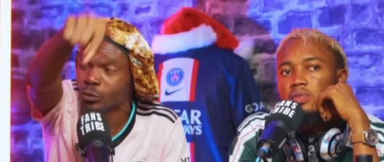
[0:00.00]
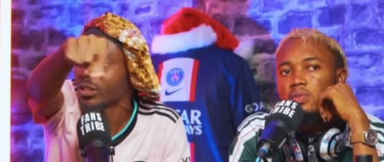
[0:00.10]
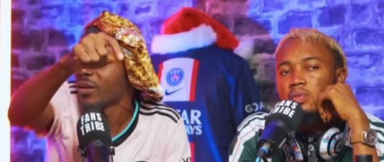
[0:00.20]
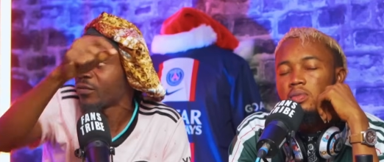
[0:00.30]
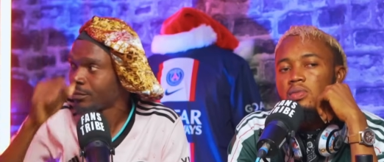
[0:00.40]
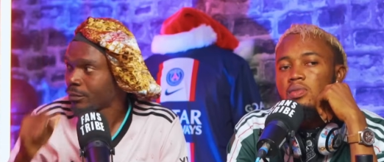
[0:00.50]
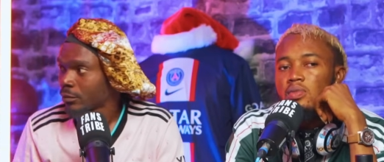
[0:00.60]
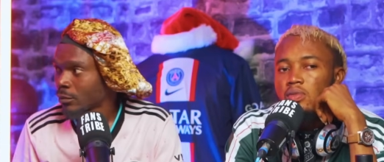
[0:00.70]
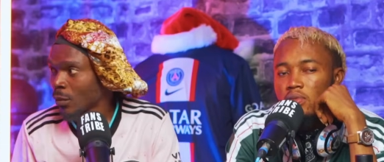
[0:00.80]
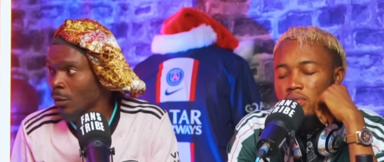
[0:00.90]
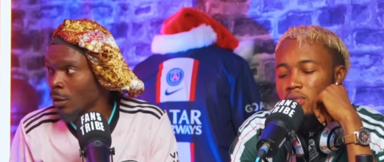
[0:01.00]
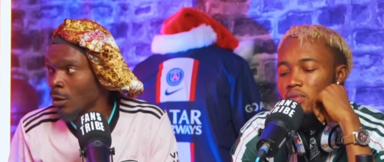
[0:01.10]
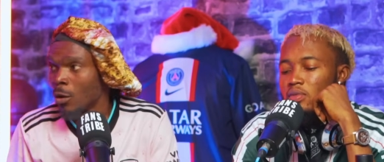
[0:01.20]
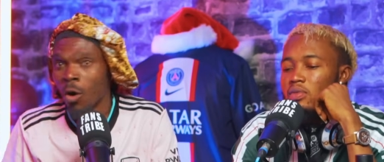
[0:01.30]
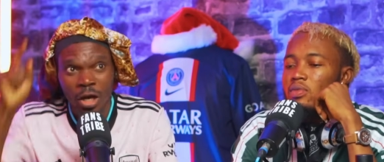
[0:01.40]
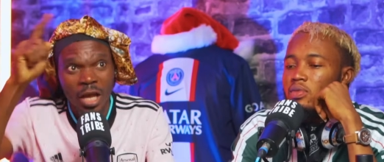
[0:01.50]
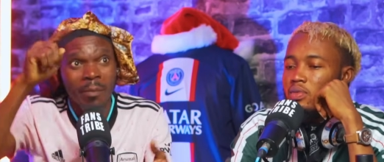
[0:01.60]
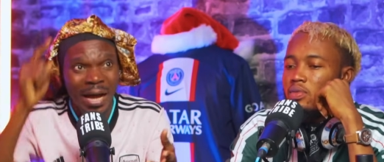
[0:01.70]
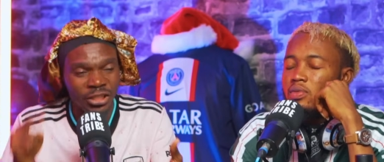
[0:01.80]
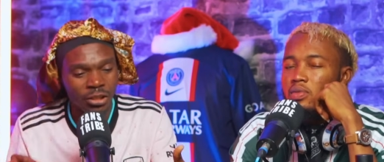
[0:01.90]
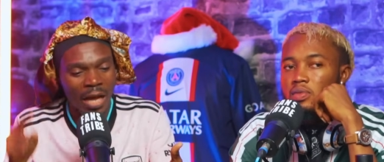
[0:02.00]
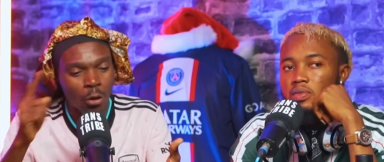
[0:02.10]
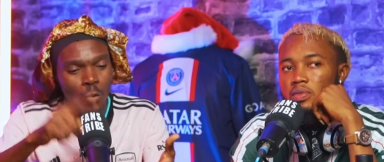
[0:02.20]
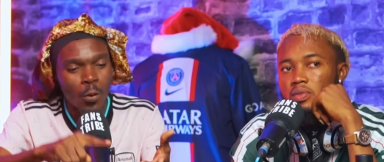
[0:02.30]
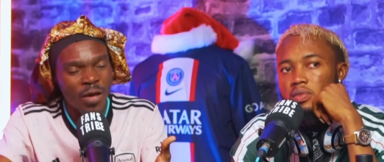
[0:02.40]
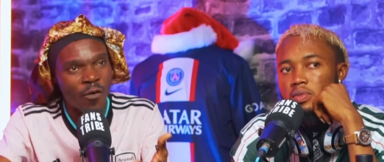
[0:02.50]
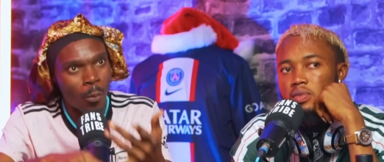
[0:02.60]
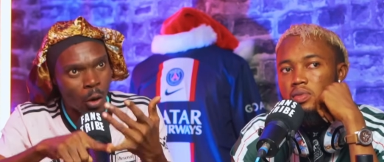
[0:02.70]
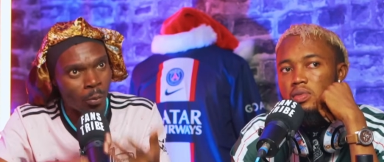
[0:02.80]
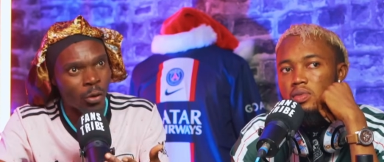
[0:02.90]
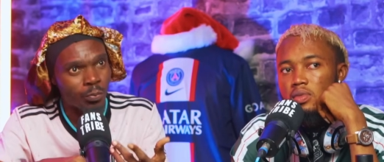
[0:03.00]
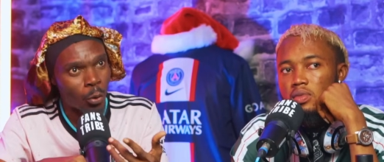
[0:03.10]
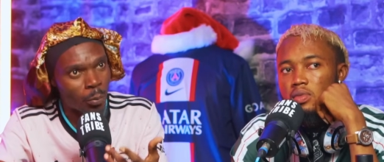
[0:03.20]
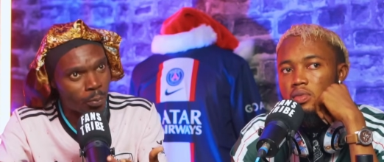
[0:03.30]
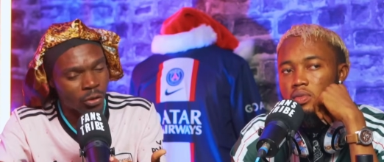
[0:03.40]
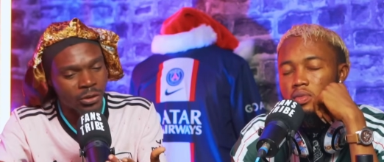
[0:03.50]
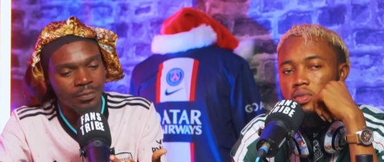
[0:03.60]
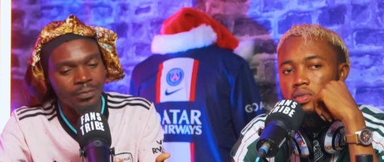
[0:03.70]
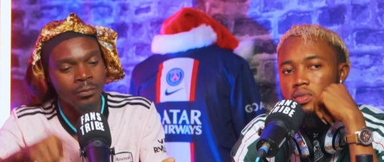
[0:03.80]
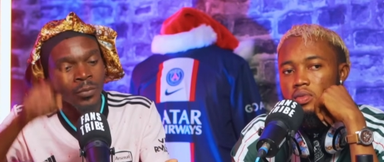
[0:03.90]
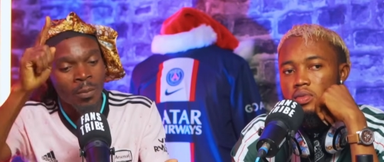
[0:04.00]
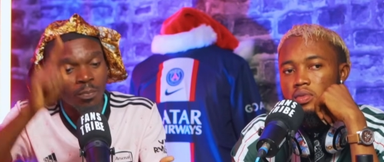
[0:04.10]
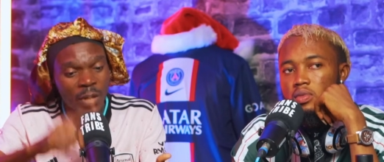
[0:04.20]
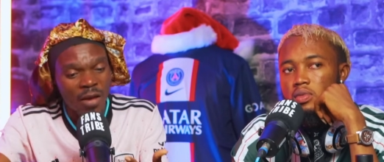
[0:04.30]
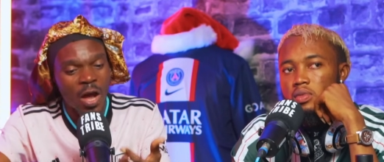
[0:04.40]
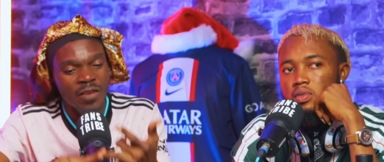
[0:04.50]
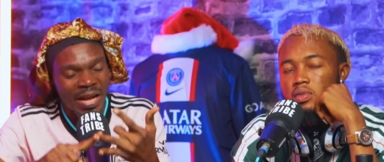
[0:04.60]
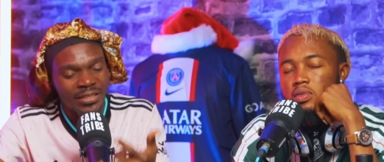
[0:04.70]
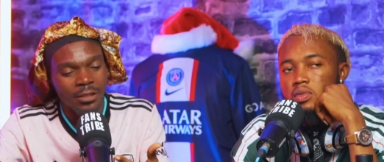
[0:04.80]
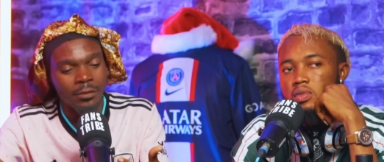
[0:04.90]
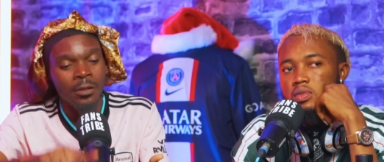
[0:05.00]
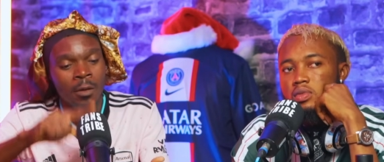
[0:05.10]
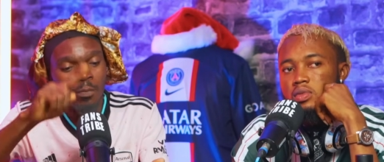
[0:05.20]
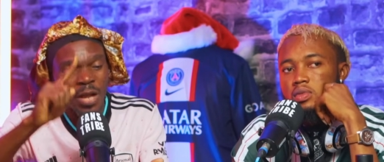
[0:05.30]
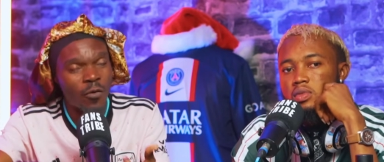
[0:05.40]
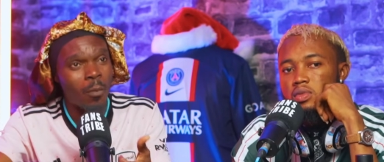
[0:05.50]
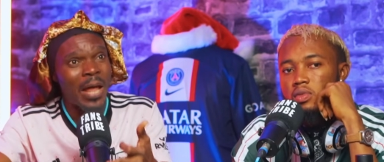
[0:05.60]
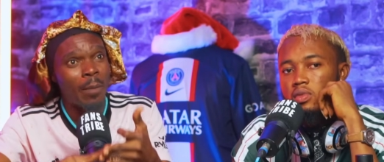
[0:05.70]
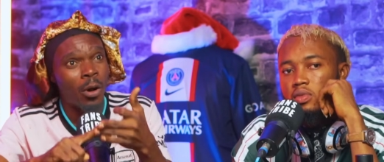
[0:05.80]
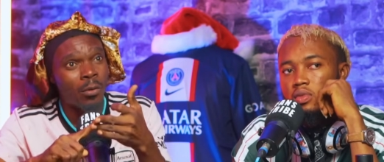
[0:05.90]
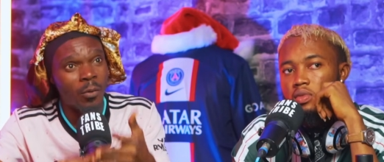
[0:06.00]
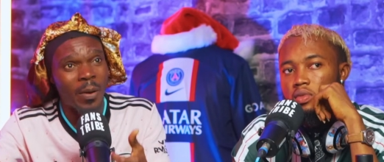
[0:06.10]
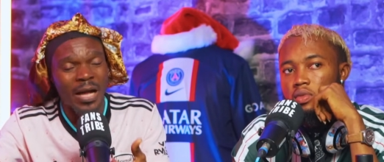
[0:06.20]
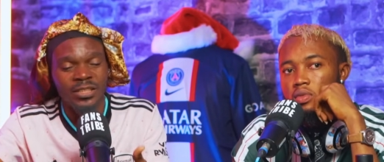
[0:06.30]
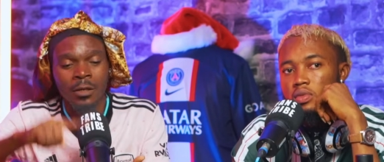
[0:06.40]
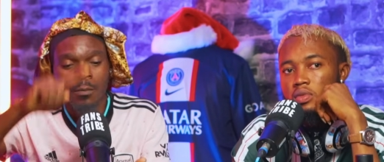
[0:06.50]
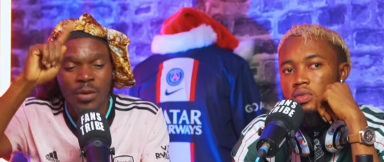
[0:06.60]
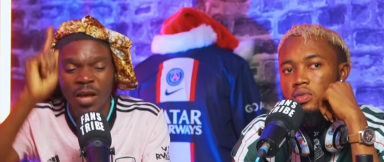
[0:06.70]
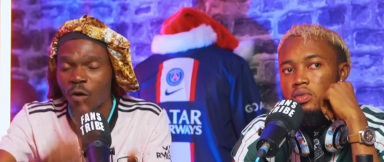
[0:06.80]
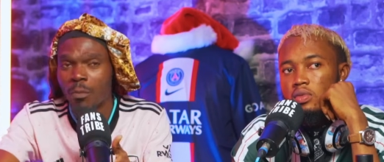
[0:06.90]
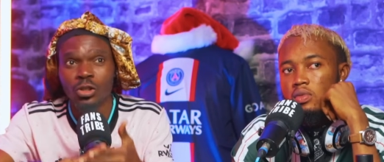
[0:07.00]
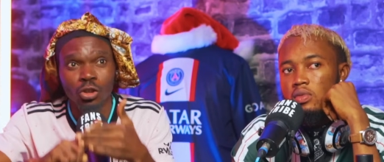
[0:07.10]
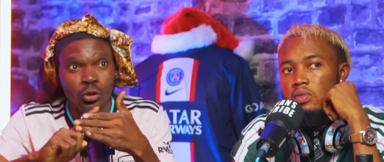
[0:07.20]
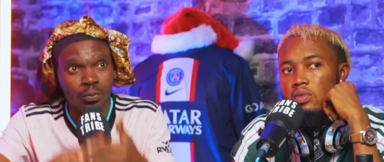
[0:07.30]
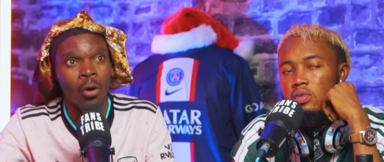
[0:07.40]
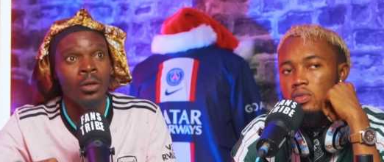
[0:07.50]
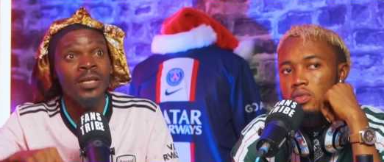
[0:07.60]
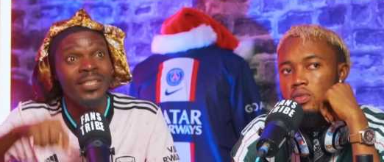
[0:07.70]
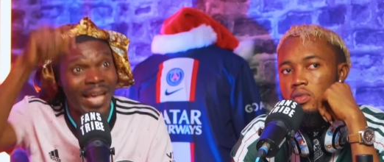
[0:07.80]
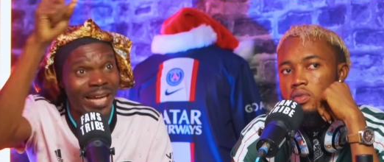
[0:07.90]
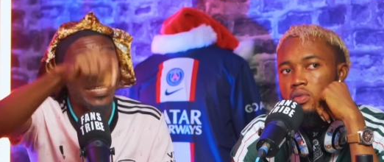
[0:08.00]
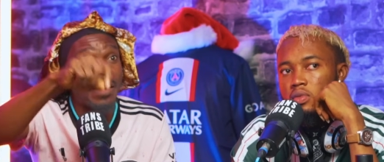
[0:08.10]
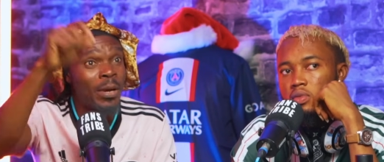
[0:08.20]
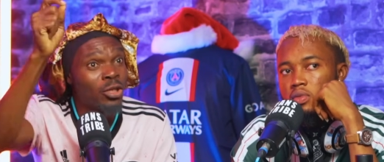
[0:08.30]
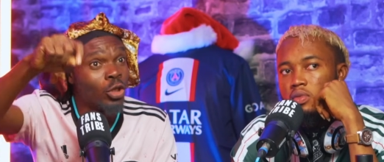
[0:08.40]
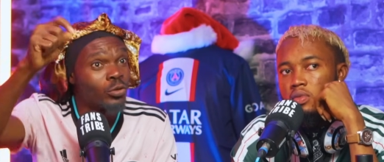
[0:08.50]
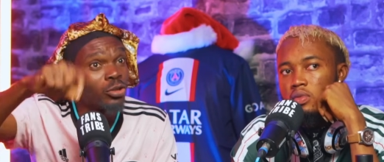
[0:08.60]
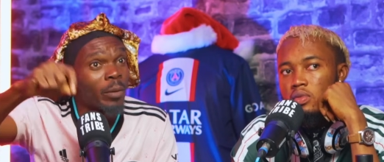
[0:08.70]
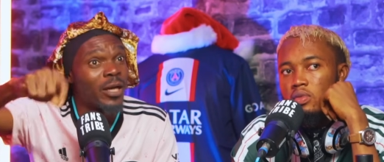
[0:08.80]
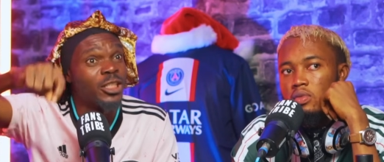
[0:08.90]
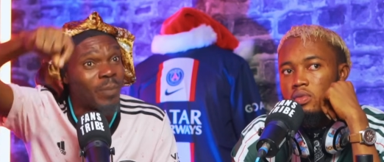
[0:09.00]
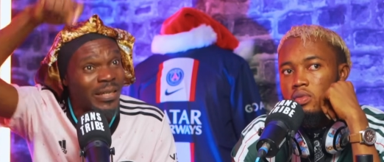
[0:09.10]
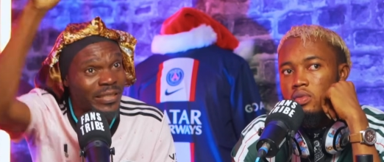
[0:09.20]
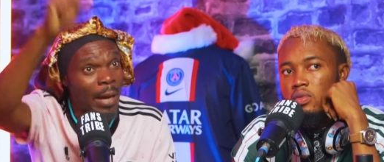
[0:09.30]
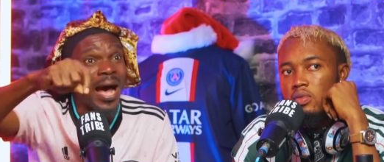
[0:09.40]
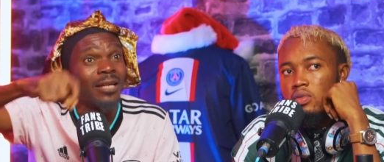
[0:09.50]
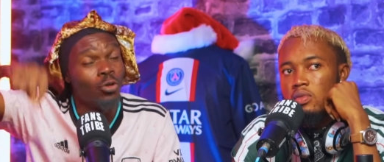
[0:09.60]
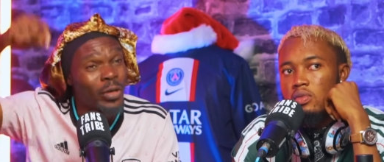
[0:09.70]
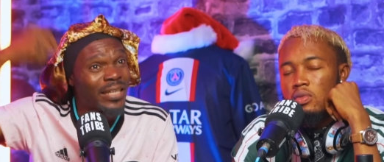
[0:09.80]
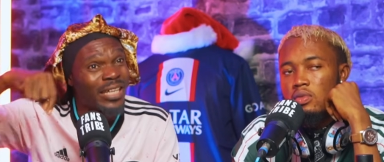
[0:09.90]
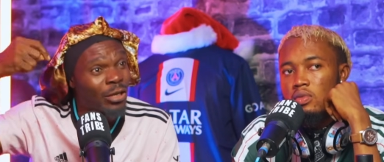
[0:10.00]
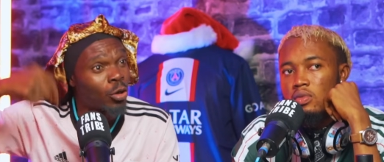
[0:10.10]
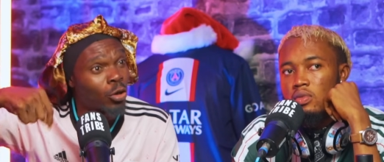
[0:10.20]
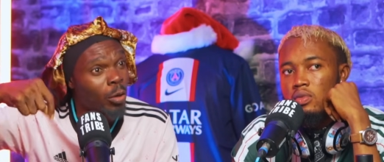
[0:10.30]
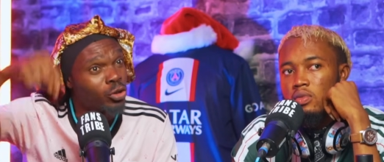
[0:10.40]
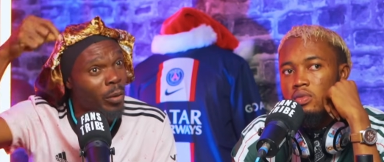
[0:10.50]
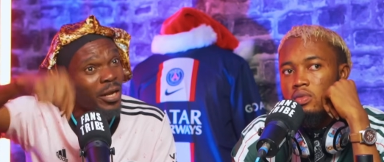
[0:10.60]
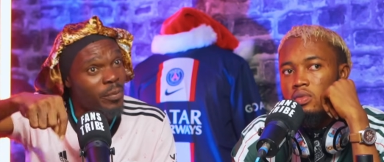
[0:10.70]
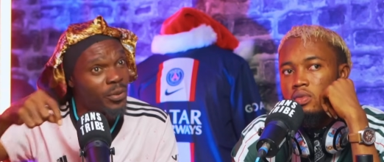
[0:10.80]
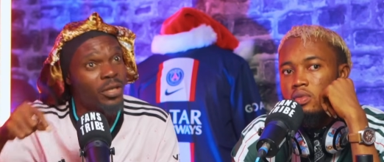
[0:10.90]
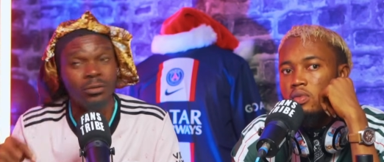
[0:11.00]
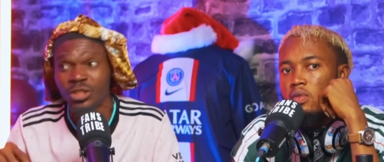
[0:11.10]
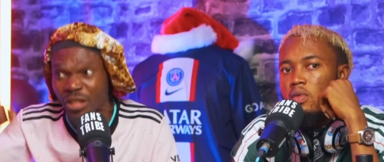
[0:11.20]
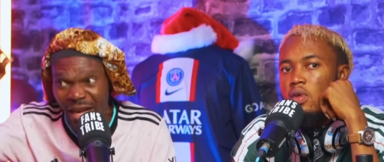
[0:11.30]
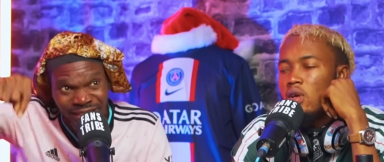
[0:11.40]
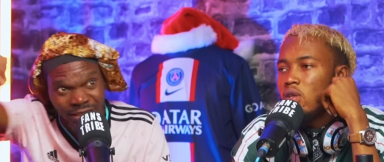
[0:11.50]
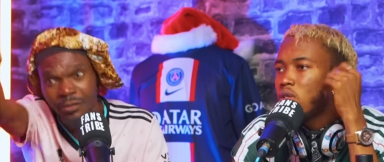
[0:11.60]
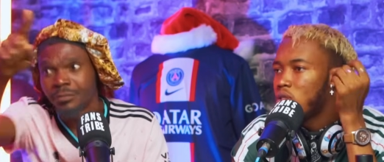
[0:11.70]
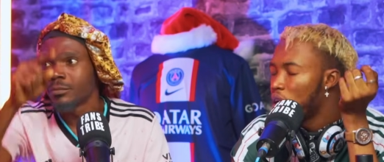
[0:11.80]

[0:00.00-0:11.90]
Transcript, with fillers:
Speaker 1: self. Okay. Okay, imagine Yakubu play for Portsmouth. Everton. Play for Everton, play for Blackburn Rovers, play for Middlesbrough. Yet, how many goals they drop by his pass? And look at the kind of club they drop by the play. Chelsea. The